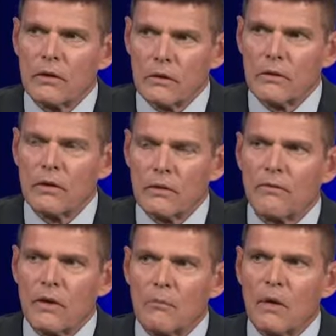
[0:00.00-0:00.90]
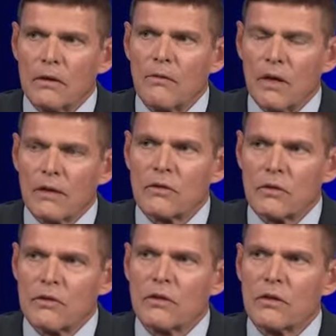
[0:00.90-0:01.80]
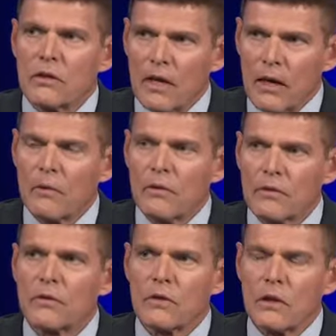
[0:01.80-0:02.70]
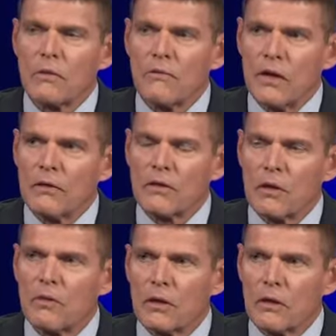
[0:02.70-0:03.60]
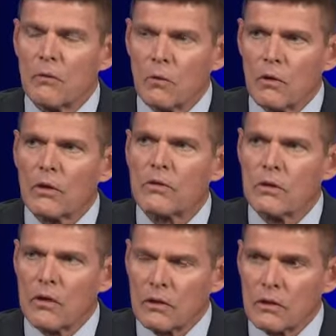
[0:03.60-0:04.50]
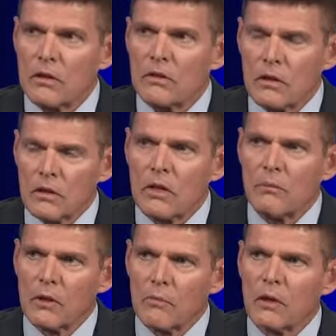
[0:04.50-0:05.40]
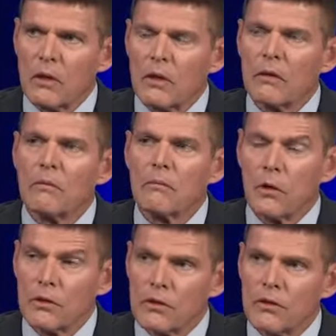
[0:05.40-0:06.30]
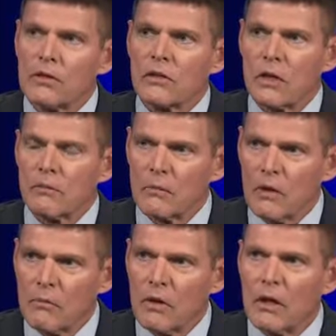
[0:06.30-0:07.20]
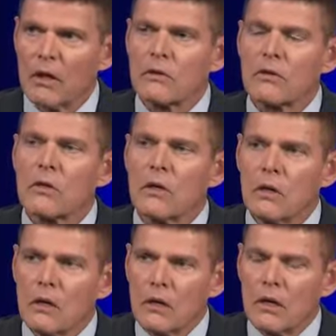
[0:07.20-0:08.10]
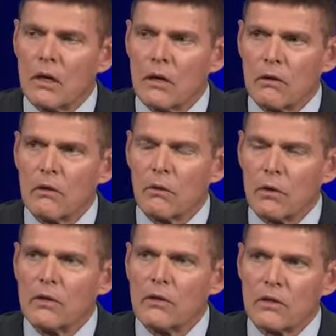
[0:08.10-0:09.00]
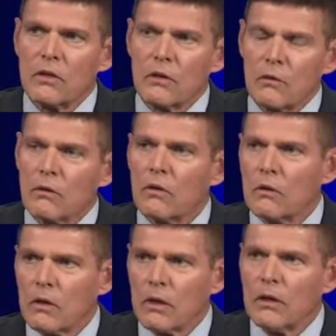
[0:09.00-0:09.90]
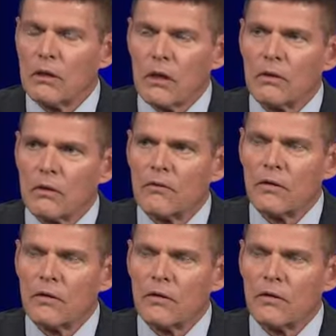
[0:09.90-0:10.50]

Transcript: that the phone manufacturers see that Apple's uh, found something that works and ex- is accepted by merchants, accepted by banks, uh, you're going to see Google and other